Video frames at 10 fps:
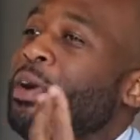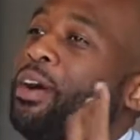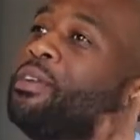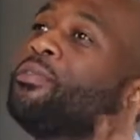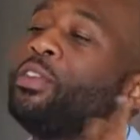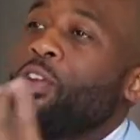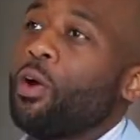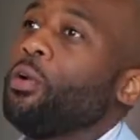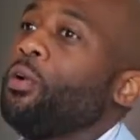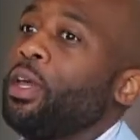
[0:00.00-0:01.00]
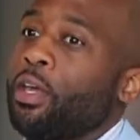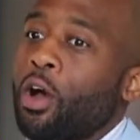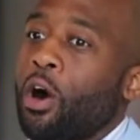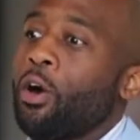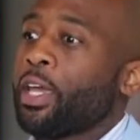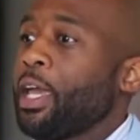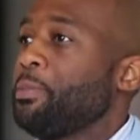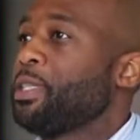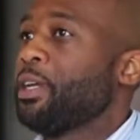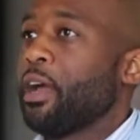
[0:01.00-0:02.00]
But it all came
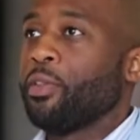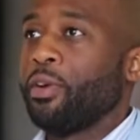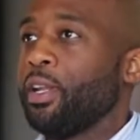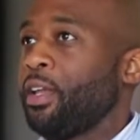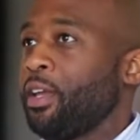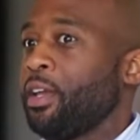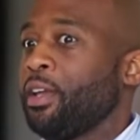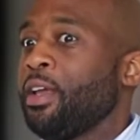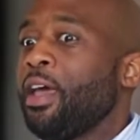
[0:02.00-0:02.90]
together in the end.